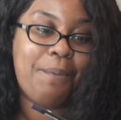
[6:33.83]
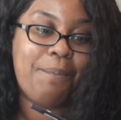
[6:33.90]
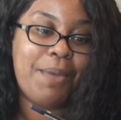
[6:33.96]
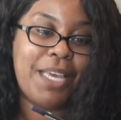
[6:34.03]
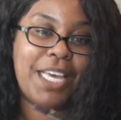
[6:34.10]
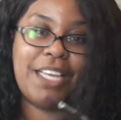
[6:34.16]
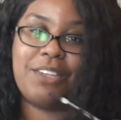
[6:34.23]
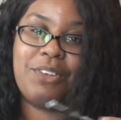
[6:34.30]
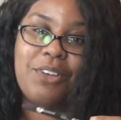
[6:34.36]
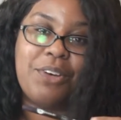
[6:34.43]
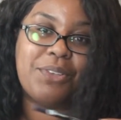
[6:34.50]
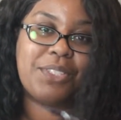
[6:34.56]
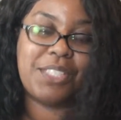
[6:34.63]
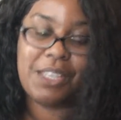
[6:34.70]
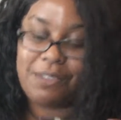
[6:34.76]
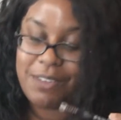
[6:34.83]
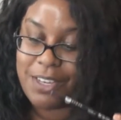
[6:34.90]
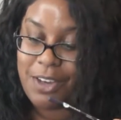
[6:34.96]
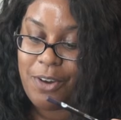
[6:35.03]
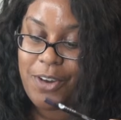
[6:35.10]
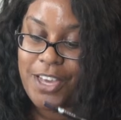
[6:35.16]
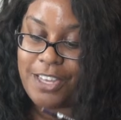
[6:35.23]
because you know stuff
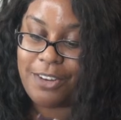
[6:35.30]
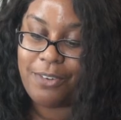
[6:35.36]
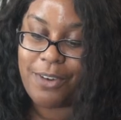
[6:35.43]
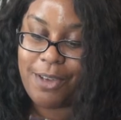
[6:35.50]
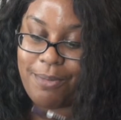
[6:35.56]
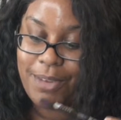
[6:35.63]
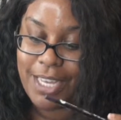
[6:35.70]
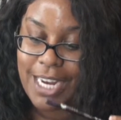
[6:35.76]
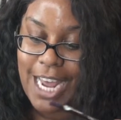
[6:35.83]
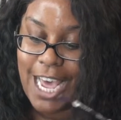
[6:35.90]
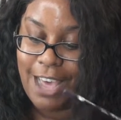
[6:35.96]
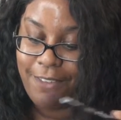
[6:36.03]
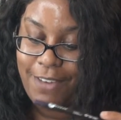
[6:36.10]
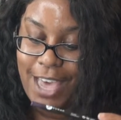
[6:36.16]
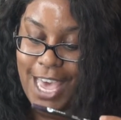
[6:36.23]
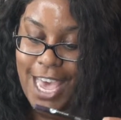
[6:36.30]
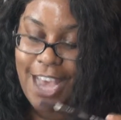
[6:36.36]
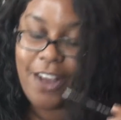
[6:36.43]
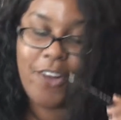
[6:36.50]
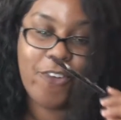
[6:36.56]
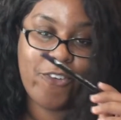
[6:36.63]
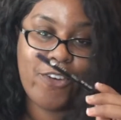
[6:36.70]
can go either way, because I've
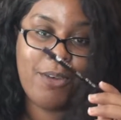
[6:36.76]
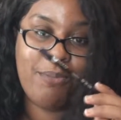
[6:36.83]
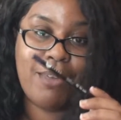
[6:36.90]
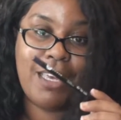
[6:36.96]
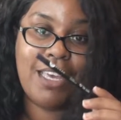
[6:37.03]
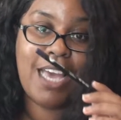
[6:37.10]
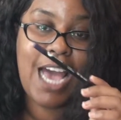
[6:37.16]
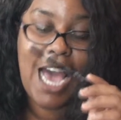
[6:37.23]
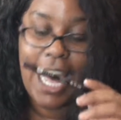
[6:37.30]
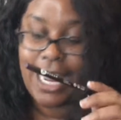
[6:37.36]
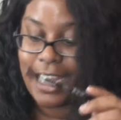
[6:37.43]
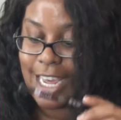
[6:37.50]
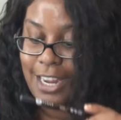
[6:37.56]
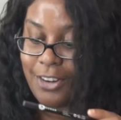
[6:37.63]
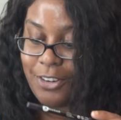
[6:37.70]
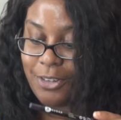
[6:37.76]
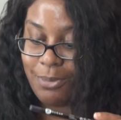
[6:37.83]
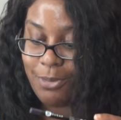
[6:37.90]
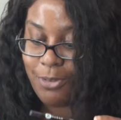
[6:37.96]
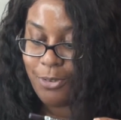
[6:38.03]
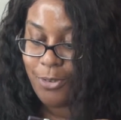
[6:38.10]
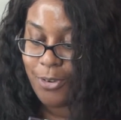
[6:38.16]
had creamy eyeliners
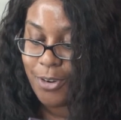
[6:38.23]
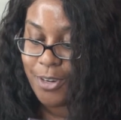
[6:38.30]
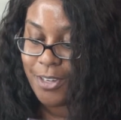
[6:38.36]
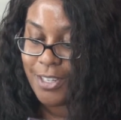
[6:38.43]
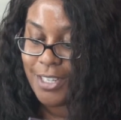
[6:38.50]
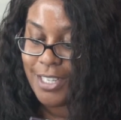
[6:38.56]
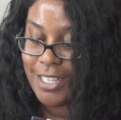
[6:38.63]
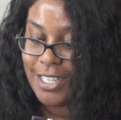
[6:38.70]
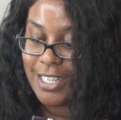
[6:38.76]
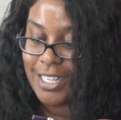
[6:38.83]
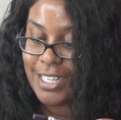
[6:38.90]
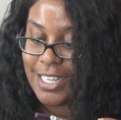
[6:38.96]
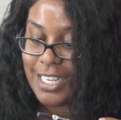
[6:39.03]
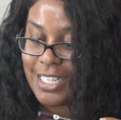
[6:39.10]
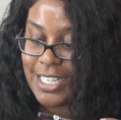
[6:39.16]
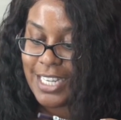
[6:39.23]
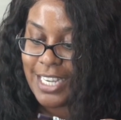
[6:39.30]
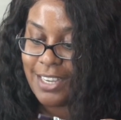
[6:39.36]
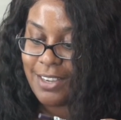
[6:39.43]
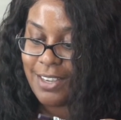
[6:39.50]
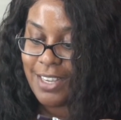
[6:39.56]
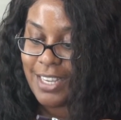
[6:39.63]
before. Let's
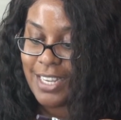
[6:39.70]
see.